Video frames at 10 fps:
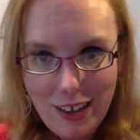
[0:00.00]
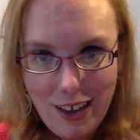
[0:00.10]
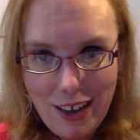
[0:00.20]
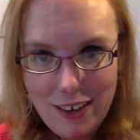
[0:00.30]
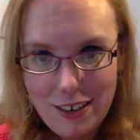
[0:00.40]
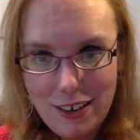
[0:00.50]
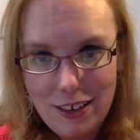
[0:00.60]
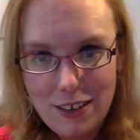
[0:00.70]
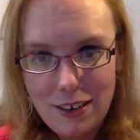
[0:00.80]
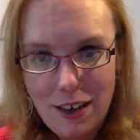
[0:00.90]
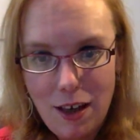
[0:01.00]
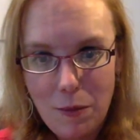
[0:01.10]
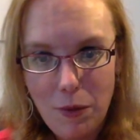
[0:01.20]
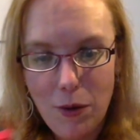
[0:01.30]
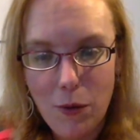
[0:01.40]
I got it in
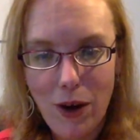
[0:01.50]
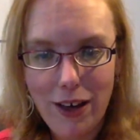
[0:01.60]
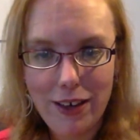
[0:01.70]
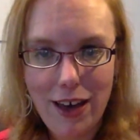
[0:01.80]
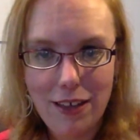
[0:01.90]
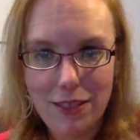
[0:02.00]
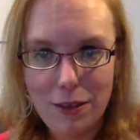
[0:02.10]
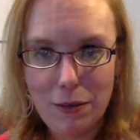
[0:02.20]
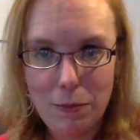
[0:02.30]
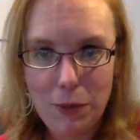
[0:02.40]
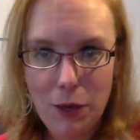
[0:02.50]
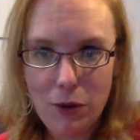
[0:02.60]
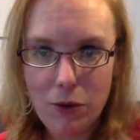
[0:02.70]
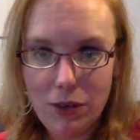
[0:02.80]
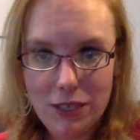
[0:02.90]
Hawaii at the
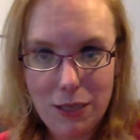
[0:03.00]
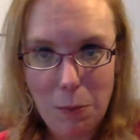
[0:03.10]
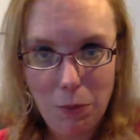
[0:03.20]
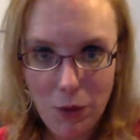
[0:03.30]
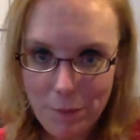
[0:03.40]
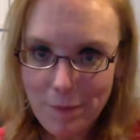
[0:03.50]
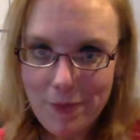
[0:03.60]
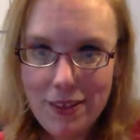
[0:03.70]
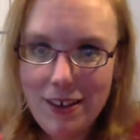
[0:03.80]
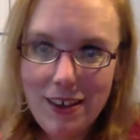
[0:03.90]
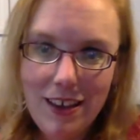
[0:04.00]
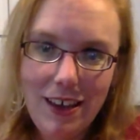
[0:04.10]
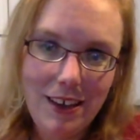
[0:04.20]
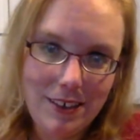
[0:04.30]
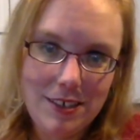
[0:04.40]
Byodoin Temple,
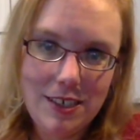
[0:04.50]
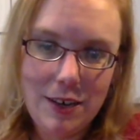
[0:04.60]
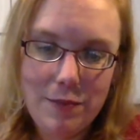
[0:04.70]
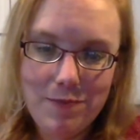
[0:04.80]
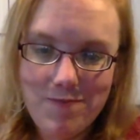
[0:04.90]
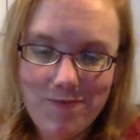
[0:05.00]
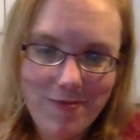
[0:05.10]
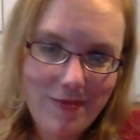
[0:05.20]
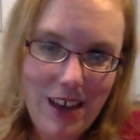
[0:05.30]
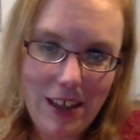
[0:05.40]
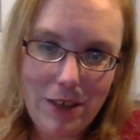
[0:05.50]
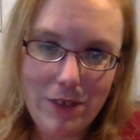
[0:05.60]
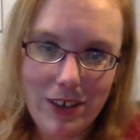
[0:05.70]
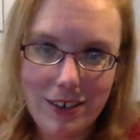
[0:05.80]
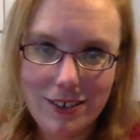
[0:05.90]
and I love
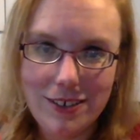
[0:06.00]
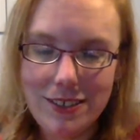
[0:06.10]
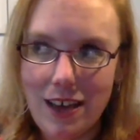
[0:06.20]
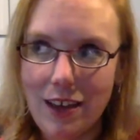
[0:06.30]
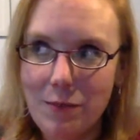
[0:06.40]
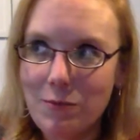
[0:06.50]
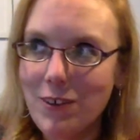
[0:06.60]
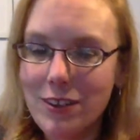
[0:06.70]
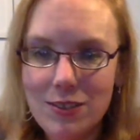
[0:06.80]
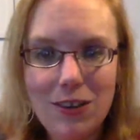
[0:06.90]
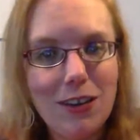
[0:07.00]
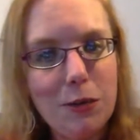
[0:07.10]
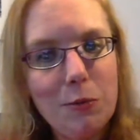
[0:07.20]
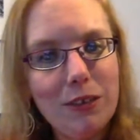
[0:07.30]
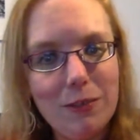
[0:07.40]
it because I'm really starting
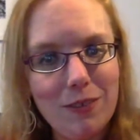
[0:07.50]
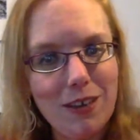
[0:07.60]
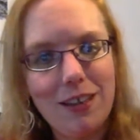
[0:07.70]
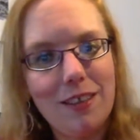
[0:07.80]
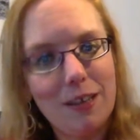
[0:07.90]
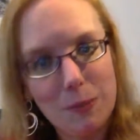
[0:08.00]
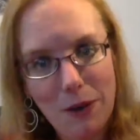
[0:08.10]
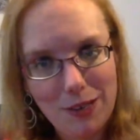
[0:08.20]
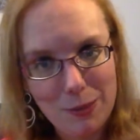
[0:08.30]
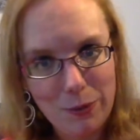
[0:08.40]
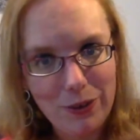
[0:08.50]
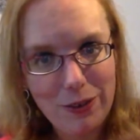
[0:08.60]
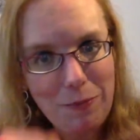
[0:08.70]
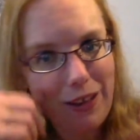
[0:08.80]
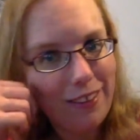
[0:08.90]
to believe that anything is possible
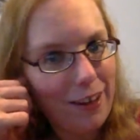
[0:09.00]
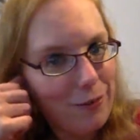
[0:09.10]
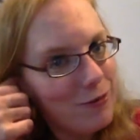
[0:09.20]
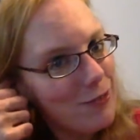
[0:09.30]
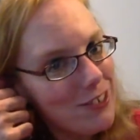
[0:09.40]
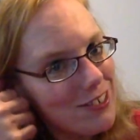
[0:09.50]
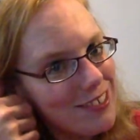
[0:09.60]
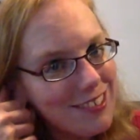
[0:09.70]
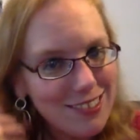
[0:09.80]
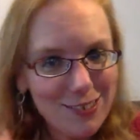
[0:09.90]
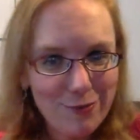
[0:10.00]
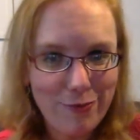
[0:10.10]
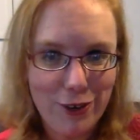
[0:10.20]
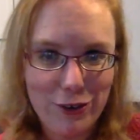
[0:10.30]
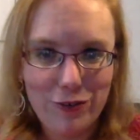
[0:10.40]
in my life, which is just
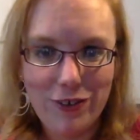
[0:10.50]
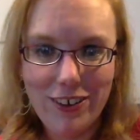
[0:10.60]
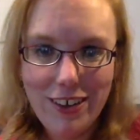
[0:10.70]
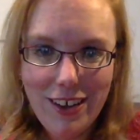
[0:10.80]
wonderful.